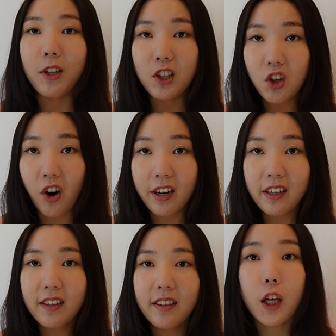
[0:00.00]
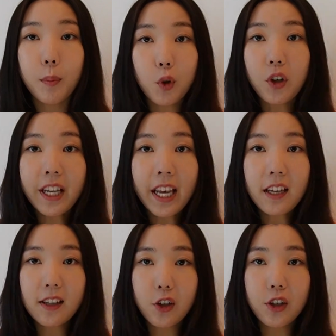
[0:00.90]
the start.
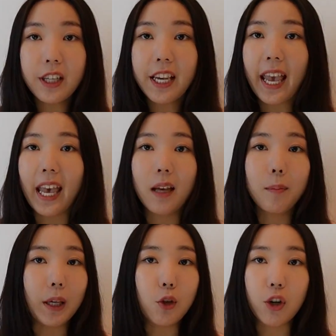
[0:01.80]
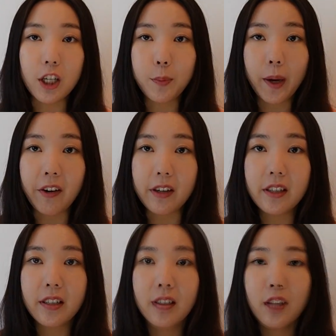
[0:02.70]
Communicate clearly and be
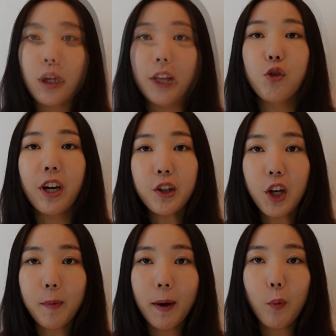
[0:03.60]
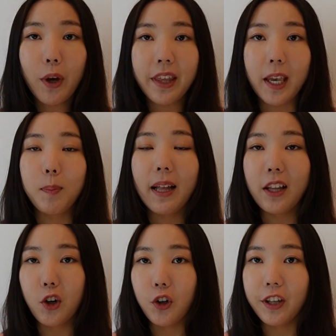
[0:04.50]
transparent. And try to come up with a
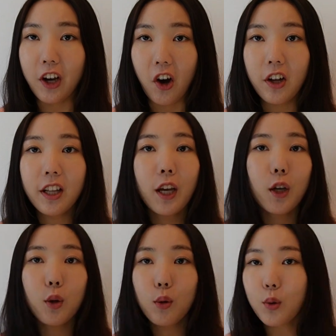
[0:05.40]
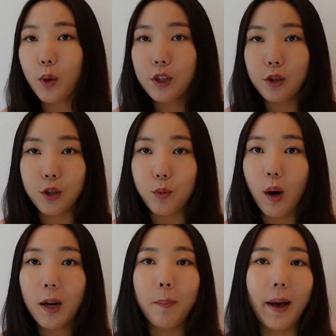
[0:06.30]
plan early on who's going to do
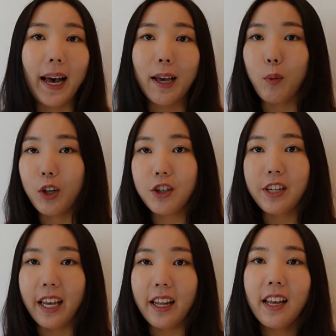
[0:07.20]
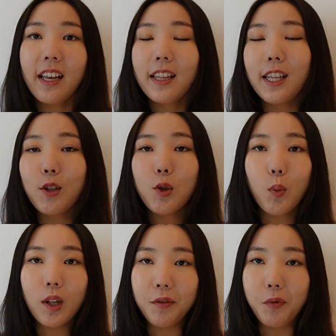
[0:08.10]
what by which date. This
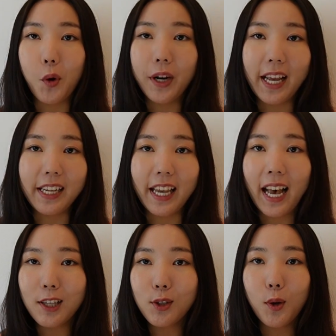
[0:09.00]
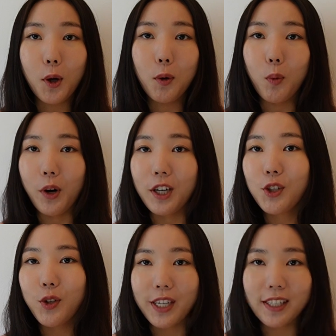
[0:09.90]
will avoid any hassle or
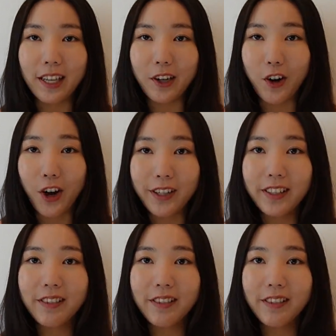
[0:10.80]
stress later on.